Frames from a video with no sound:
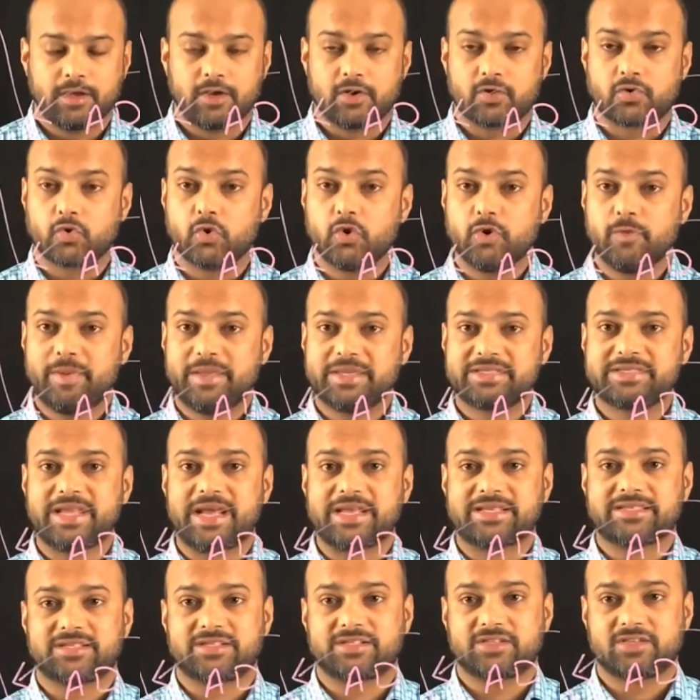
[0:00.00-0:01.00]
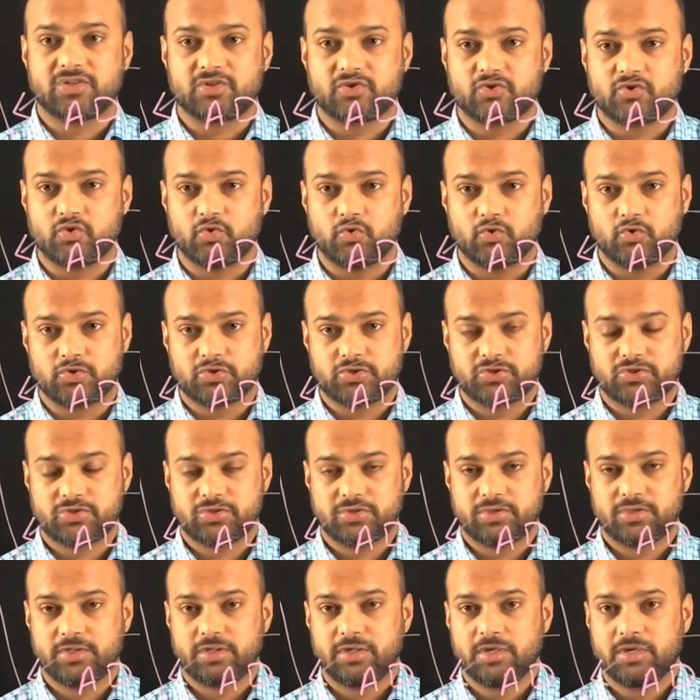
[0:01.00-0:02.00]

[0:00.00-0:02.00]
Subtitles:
role-based access controls.